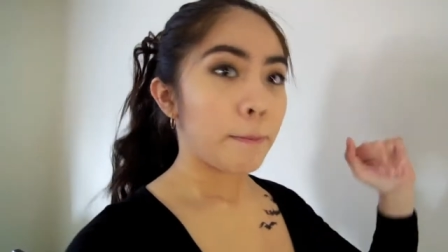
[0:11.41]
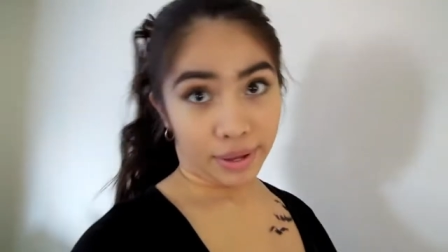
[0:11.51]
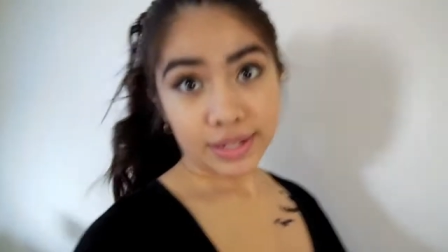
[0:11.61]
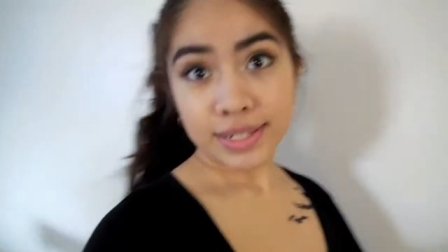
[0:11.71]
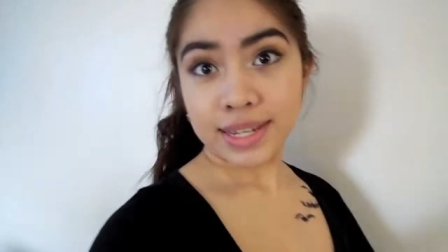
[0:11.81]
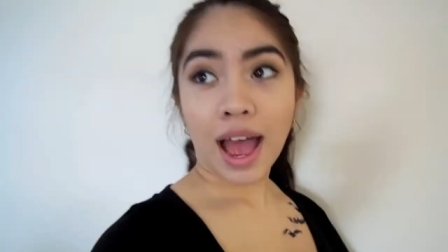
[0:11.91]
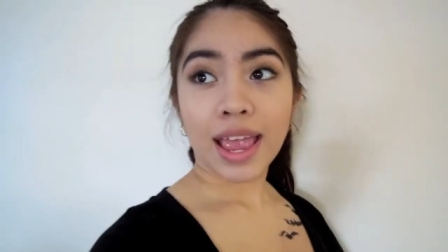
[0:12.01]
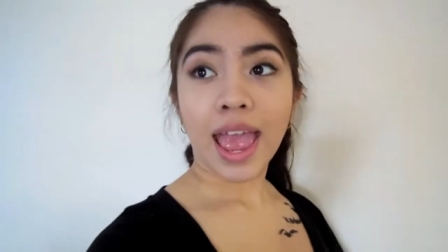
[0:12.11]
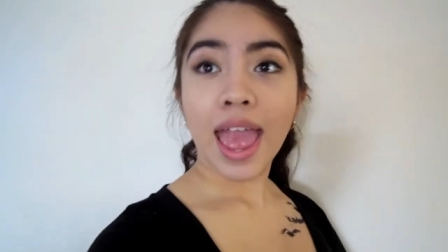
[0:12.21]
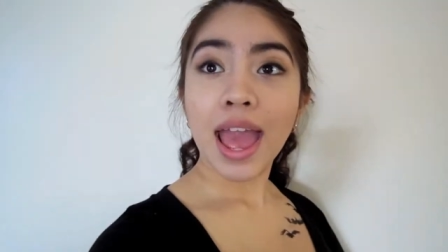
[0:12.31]
but
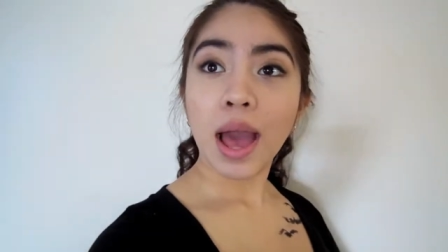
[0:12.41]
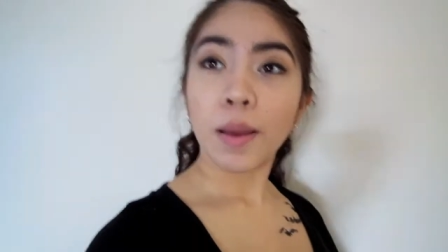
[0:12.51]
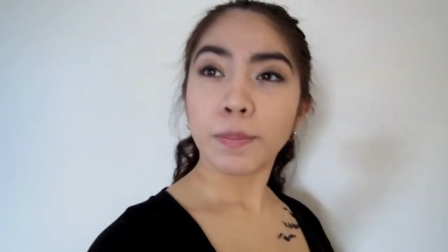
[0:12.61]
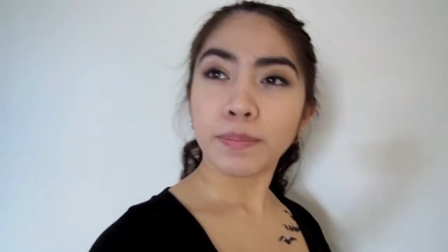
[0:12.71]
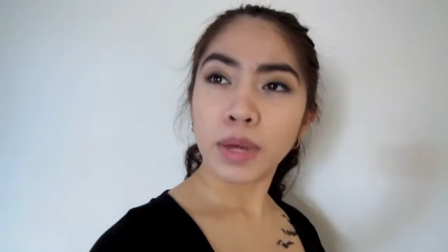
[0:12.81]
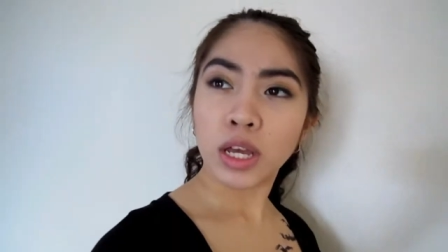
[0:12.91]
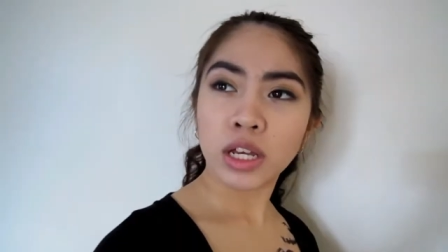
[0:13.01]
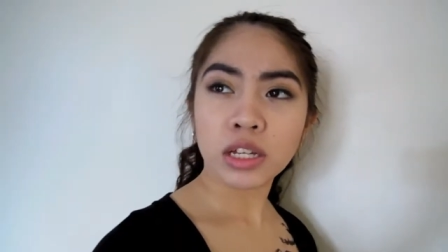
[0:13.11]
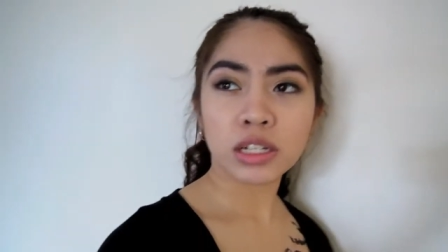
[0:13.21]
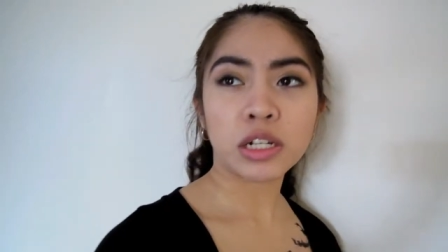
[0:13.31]
I
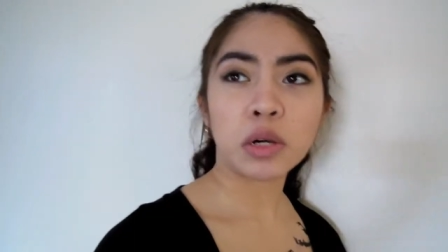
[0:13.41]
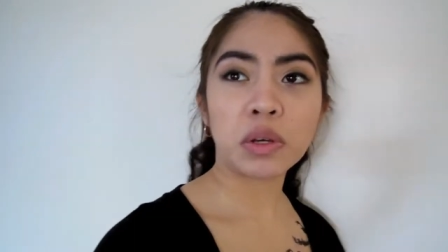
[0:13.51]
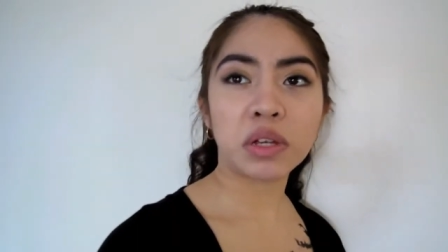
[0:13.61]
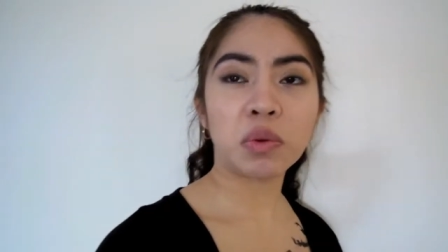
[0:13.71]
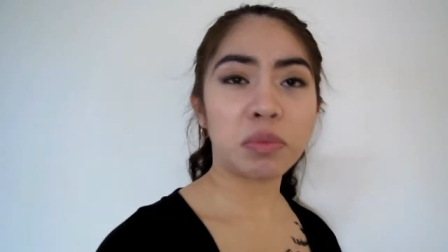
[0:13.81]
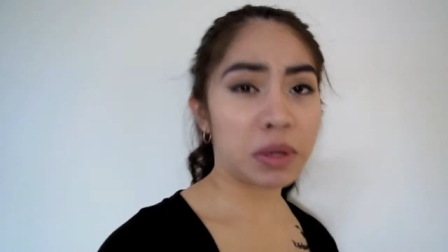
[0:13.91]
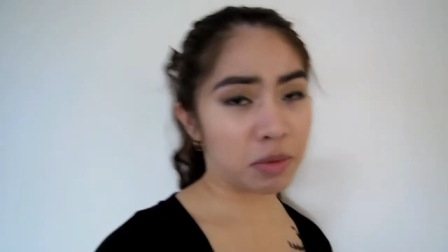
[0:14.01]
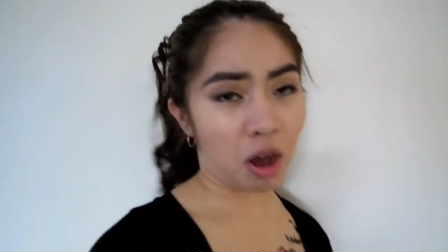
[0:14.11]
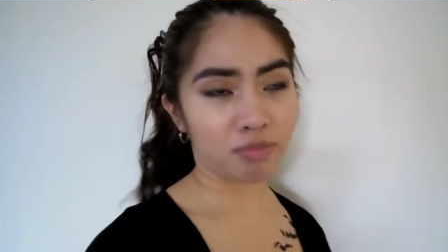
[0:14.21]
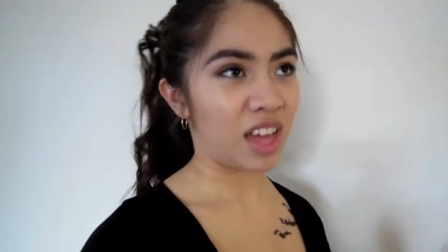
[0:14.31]
am going with my
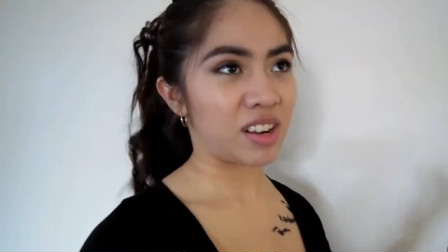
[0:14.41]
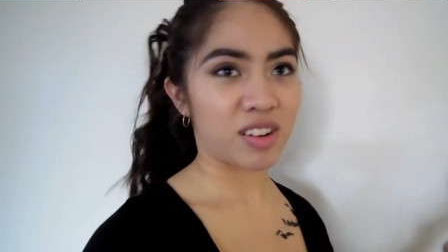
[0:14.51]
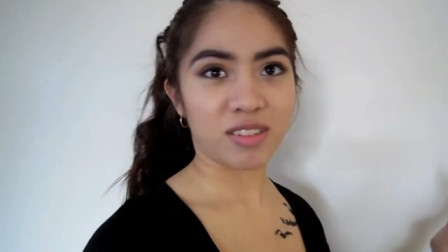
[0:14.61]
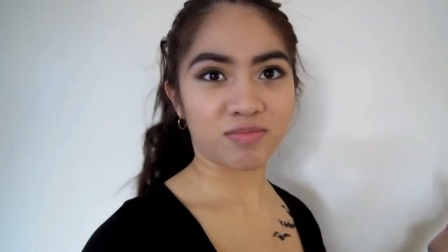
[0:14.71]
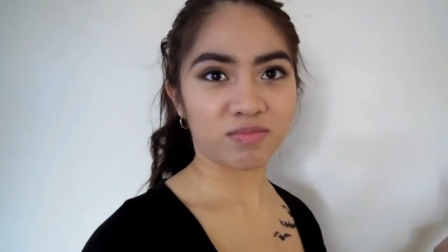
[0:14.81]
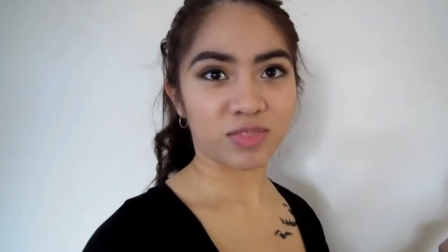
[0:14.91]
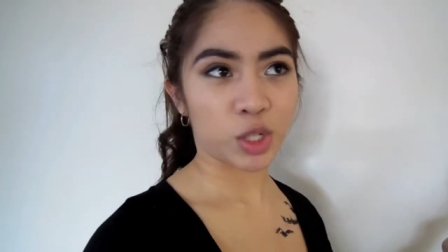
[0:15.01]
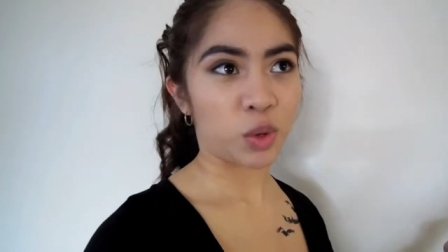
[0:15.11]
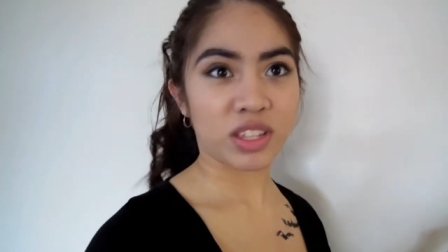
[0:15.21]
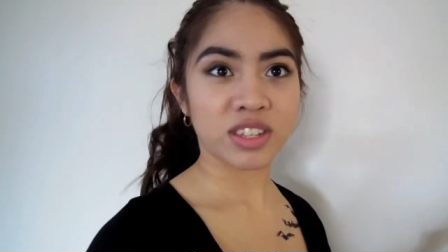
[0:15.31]
mom. I don't know.
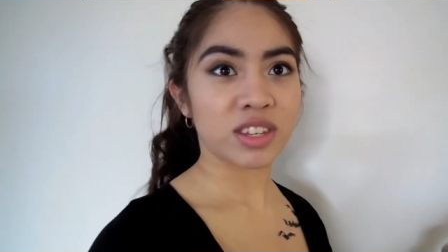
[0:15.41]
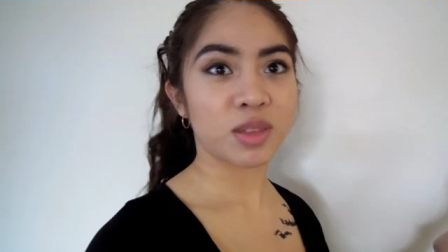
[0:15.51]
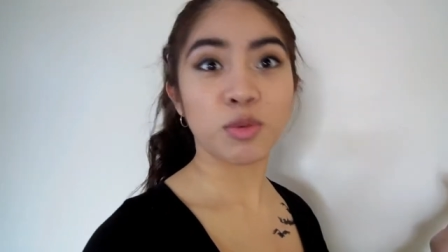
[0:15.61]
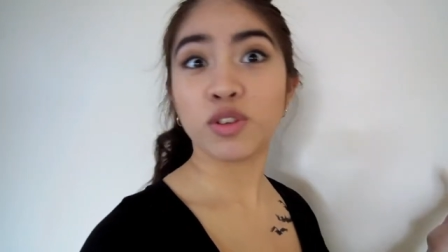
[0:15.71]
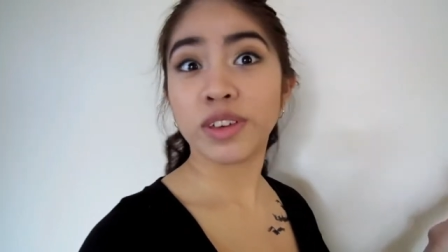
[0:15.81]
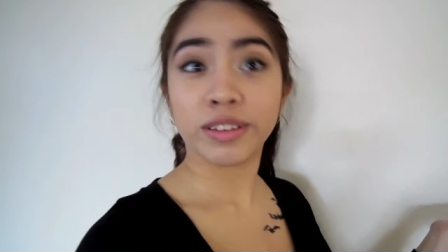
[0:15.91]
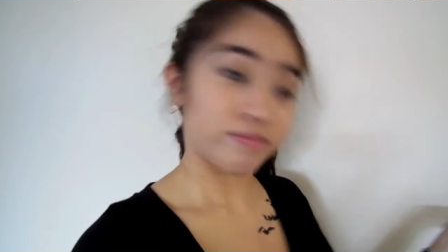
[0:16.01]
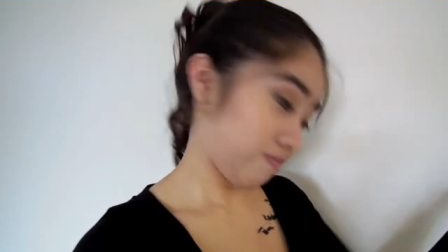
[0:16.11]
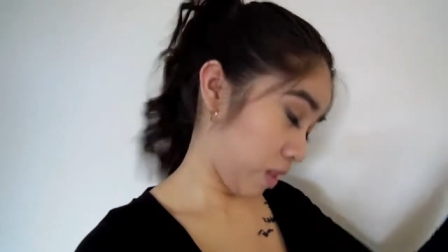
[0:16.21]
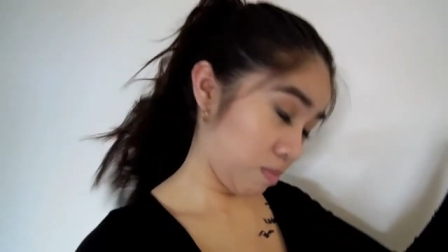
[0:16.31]
She wants to see the movie.
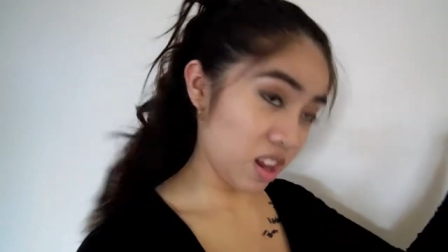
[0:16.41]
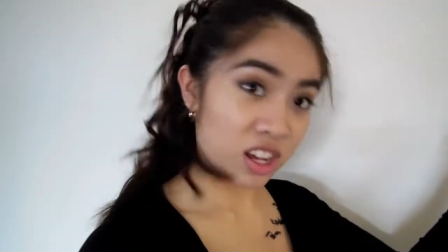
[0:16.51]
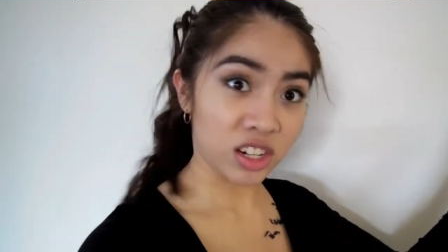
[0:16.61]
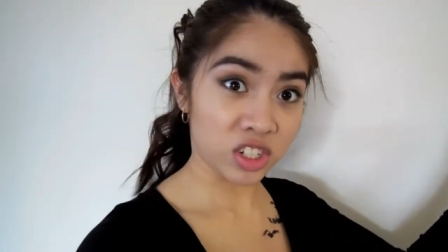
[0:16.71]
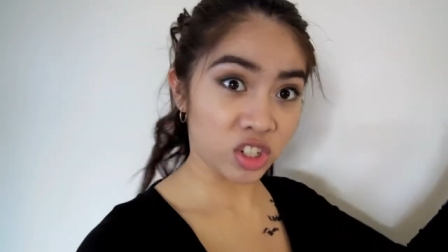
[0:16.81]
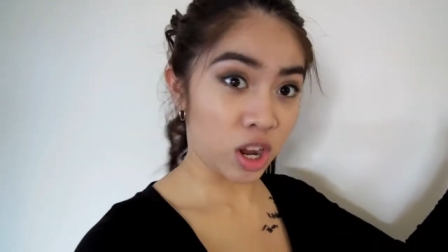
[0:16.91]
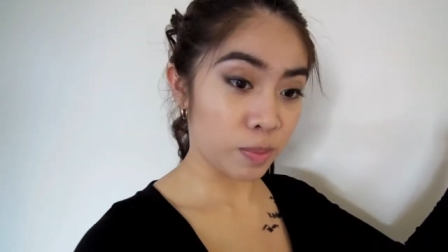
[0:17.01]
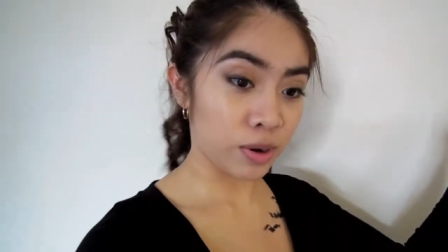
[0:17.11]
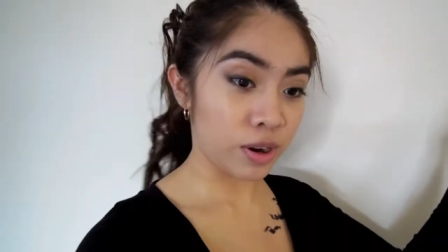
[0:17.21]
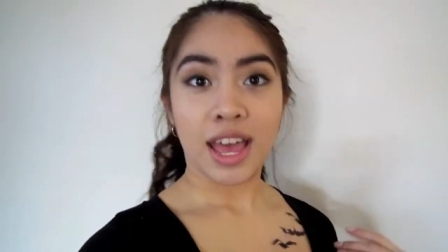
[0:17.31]
I'm not gonna
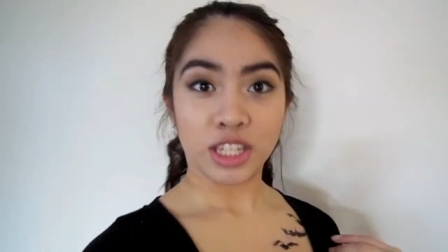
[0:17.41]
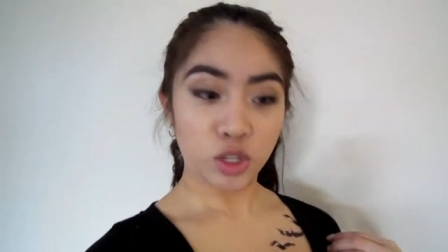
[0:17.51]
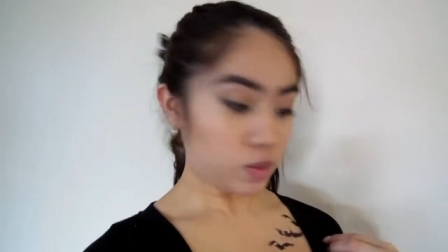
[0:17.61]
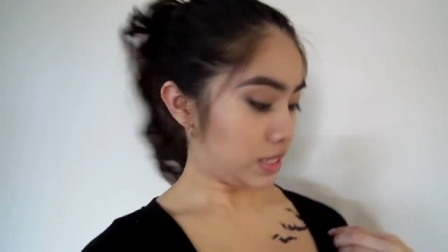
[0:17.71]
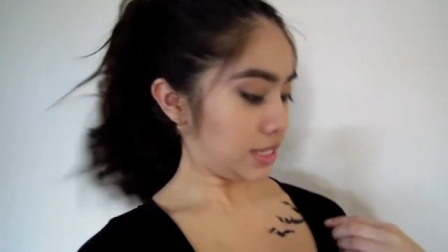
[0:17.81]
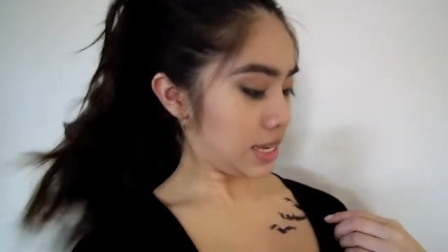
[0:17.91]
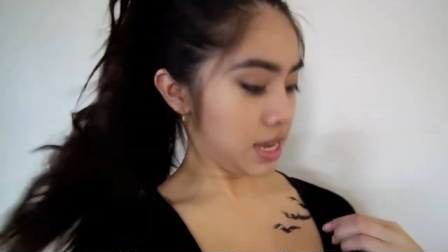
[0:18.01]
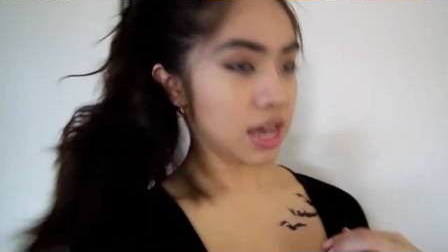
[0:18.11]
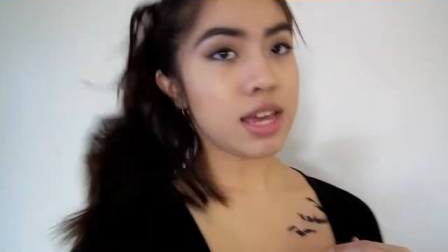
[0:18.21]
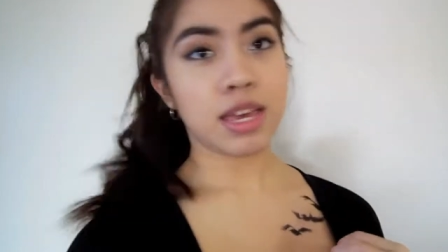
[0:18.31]
stop her. As you can
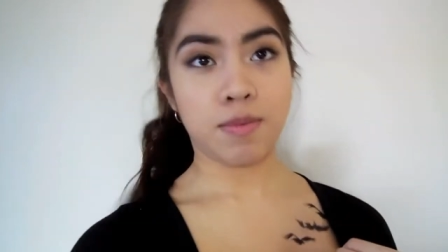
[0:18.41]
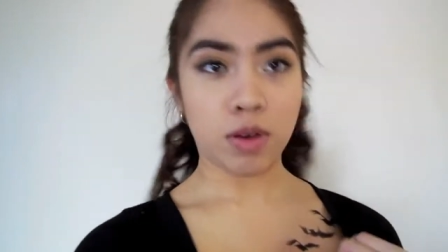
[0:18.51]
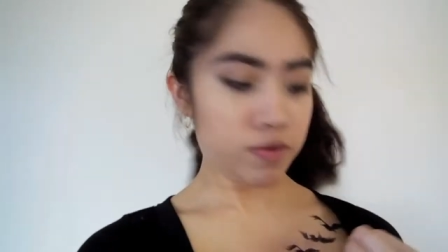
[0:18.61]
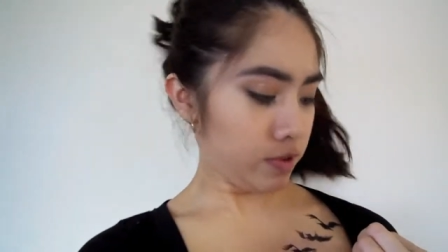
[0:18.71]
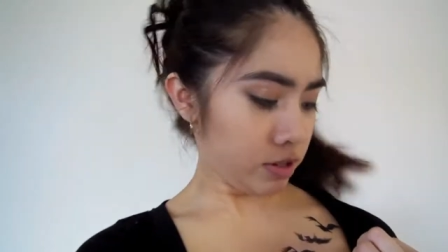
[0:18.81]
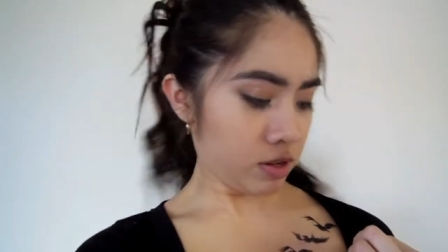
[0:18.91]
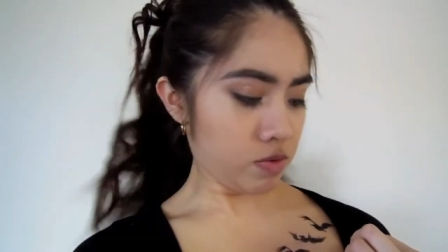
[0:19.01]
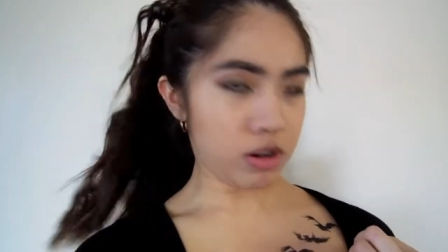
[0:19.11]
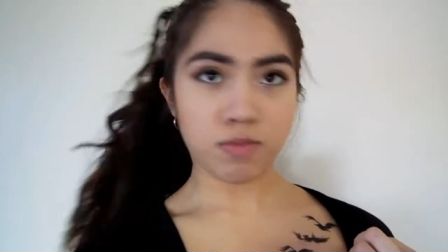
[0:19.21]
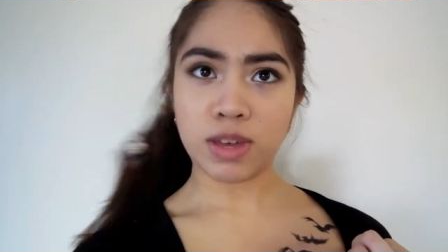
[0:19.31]
see, I am obviously
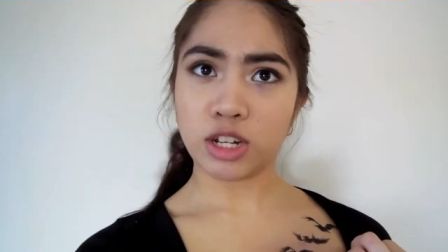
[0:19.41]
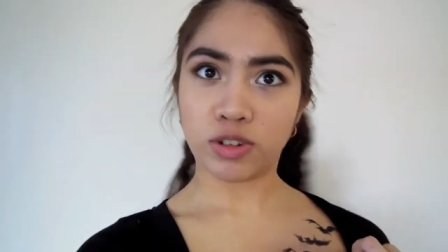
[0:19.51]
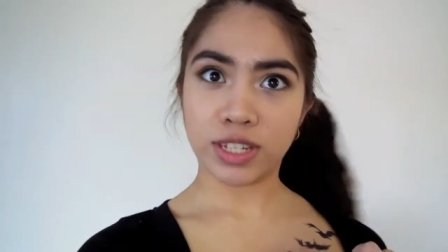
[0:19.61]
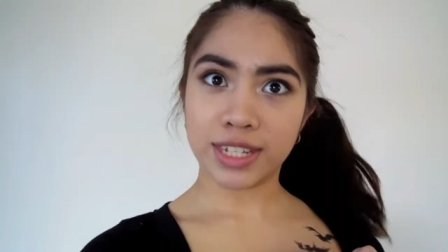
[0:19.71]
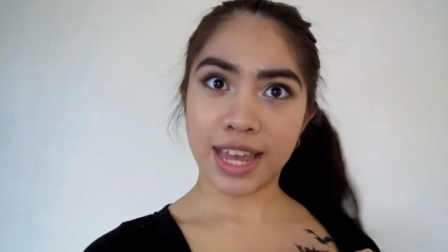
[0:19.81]
wearing my Tris